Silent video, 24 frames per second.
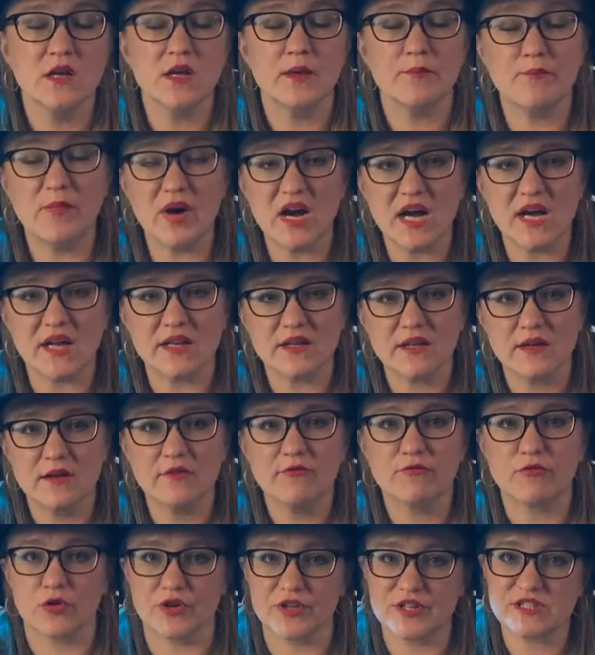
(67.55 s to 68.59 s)
But
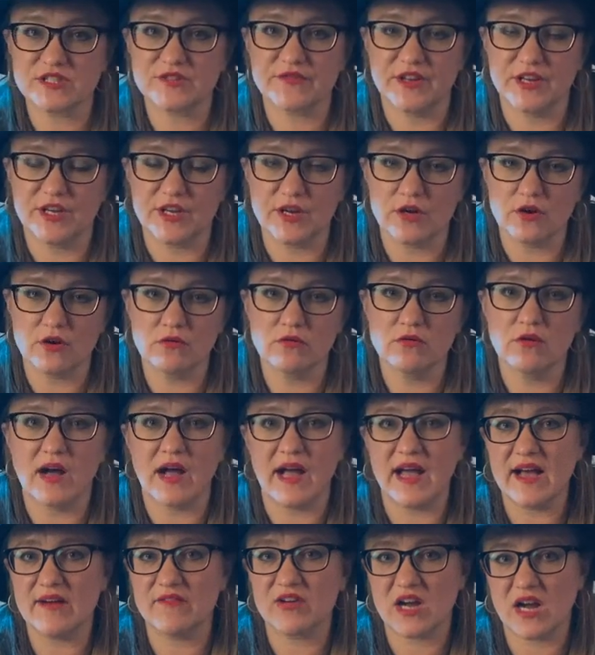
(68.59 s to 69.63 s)
for this video, I
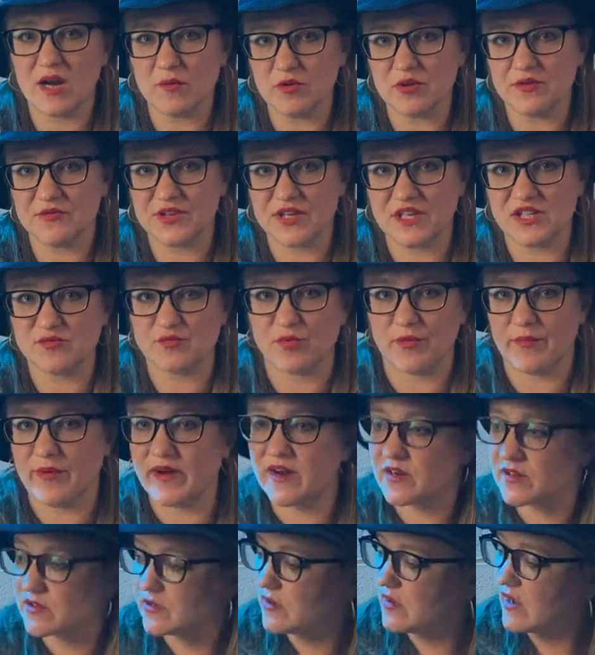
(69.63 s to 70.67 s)
have a couple of things
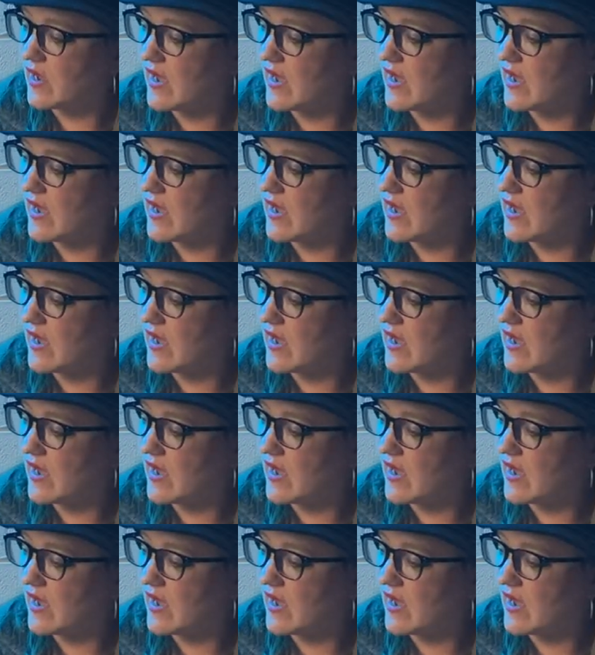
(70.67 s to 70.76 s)
prepared.